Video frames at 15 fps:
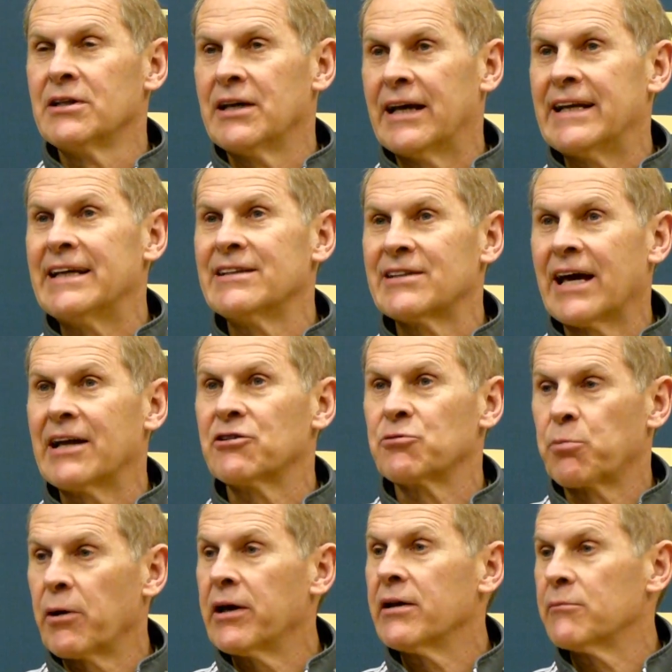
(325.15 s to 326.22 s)
And he's got to
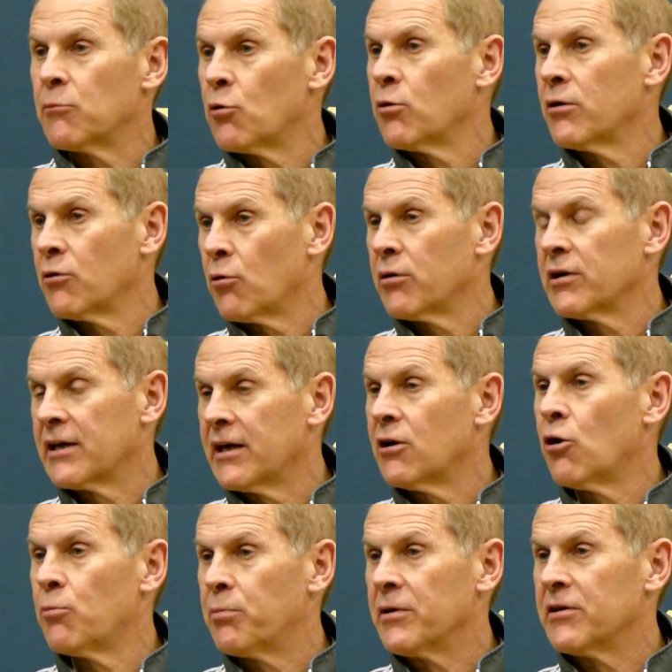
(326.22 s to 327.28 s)
sprint more in order to get
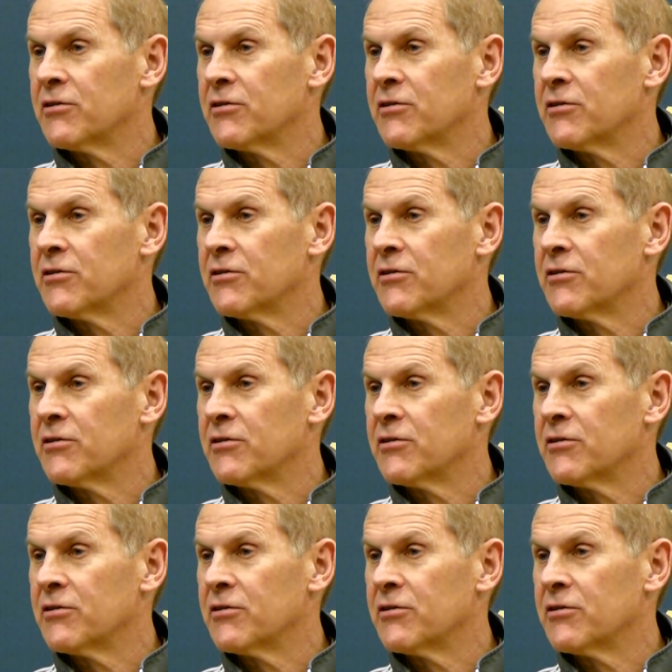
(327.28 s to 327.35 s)
open.